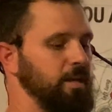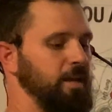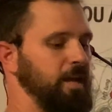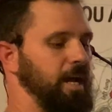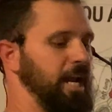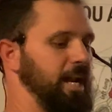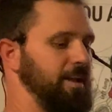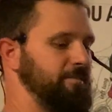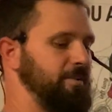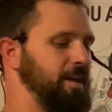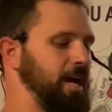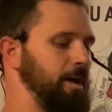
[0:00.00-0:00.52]

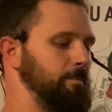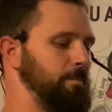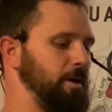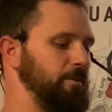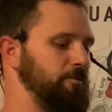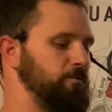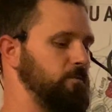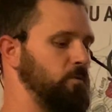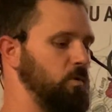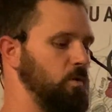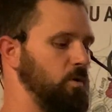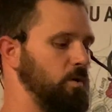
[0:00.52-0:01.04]
and I've got
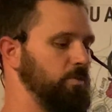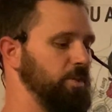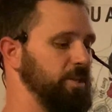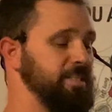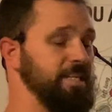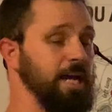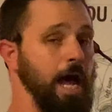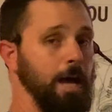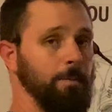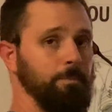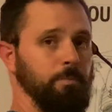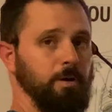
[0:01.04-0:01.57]
the
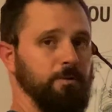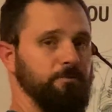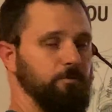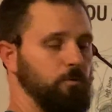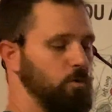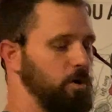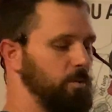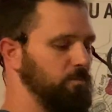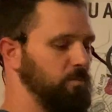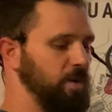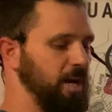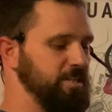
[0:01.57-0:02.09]
top of my
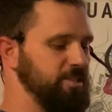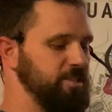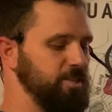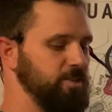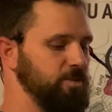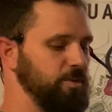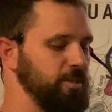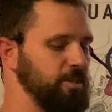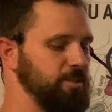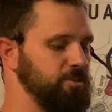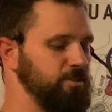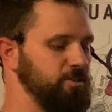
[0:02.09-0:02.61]
forearm resting
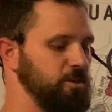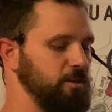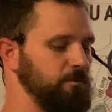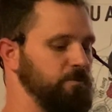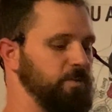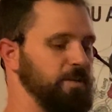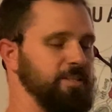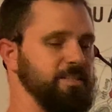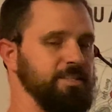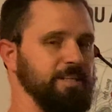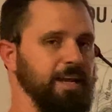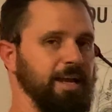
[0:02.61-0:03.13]
on a surface,